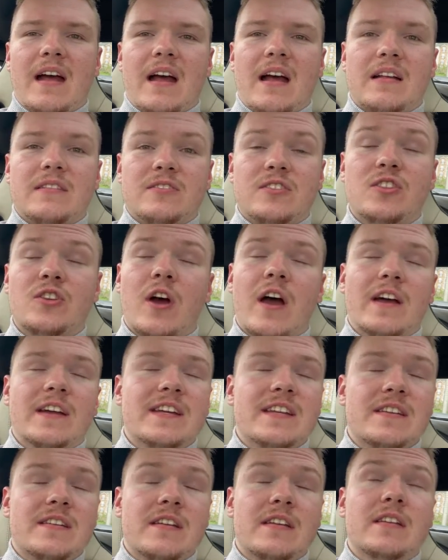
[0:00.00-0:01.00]
you know, I
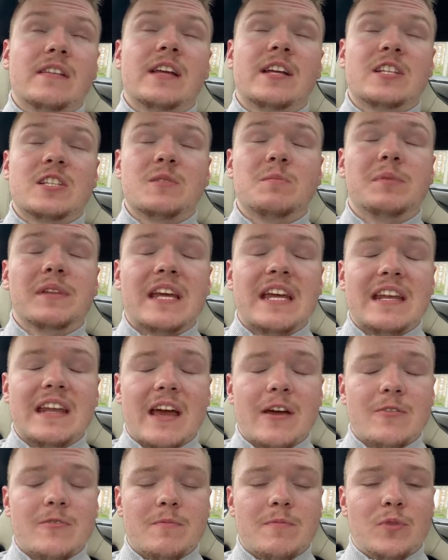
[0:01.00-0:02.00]
can explain
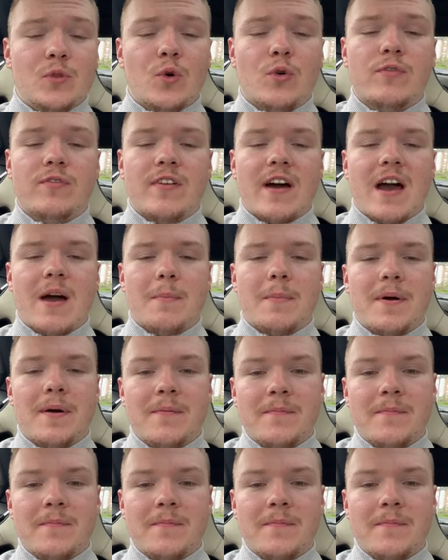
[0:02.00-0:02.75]
how NoFap